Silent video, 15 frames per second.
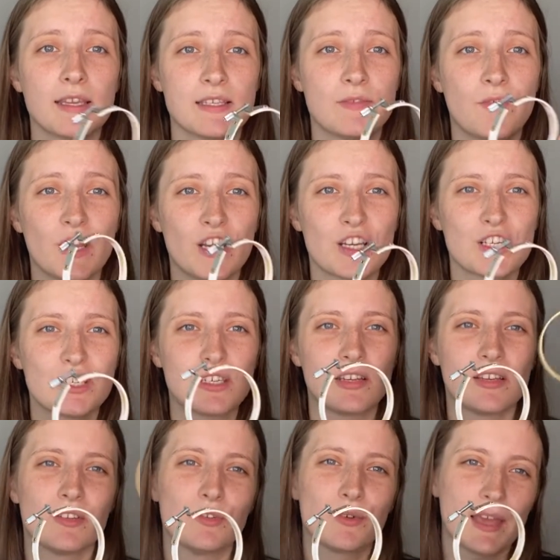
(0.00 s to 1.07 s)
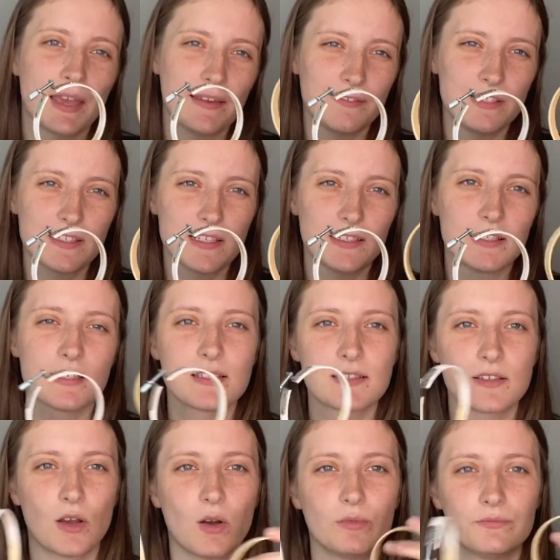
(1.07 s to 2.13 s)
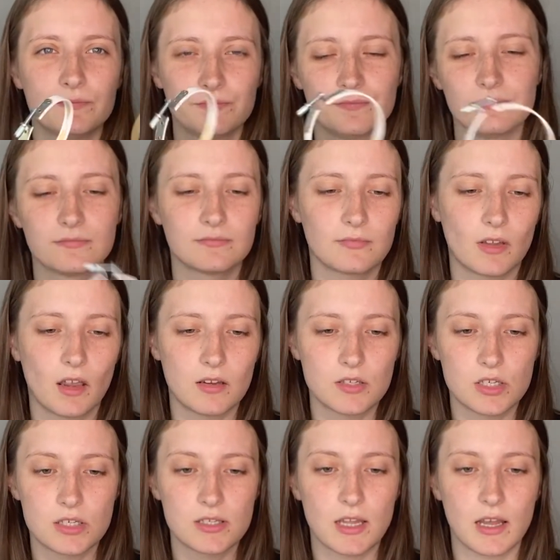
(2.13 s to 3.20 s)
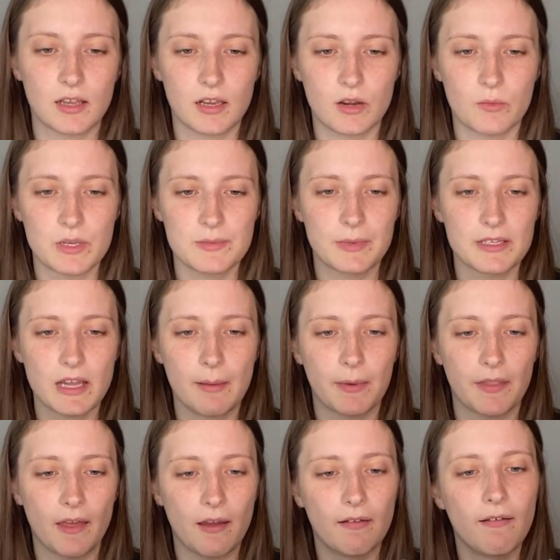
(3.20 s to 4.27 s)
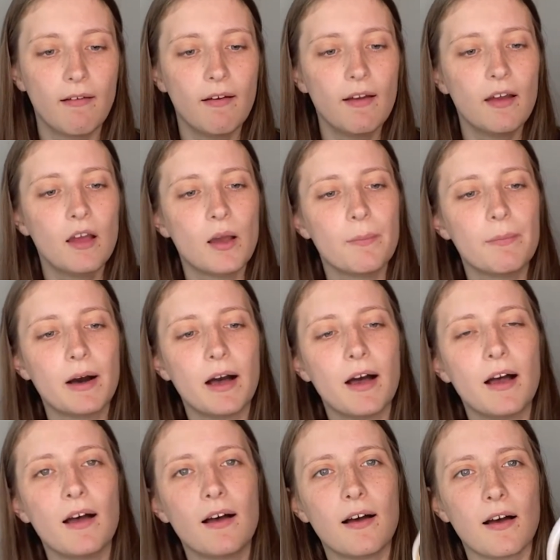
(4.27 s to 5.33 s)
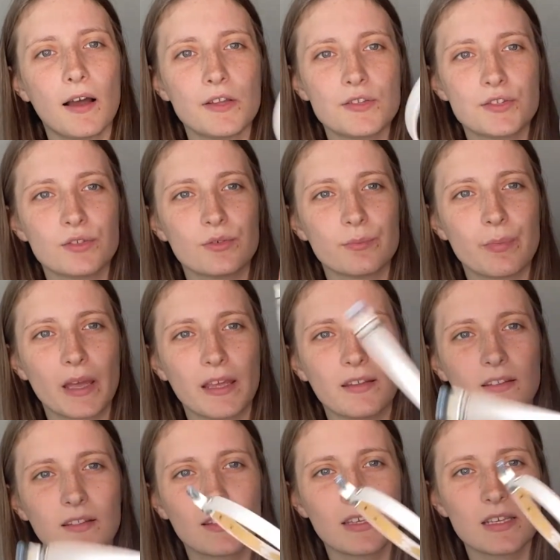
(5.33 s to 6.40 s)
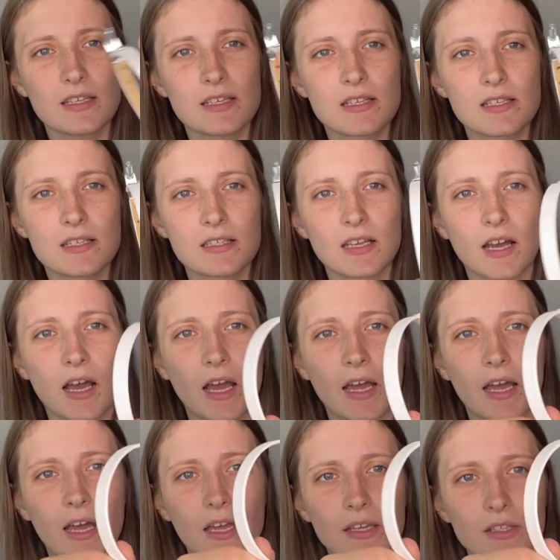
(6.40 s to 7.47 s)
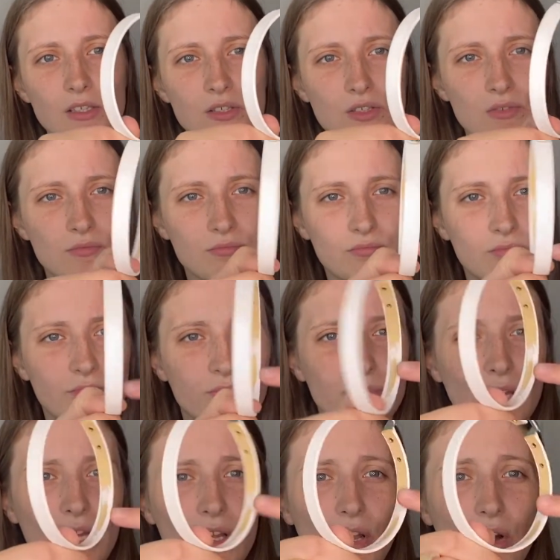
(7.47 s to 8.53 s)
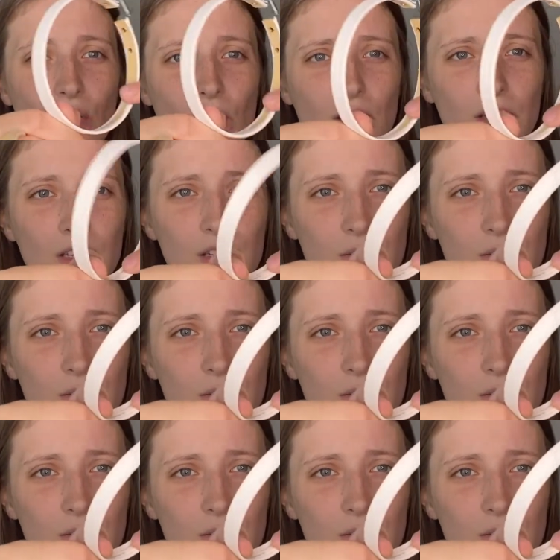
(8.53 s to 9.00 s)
is finished, you can't even see this, so just not gonna waste my time on that. But I do paint this. I go a little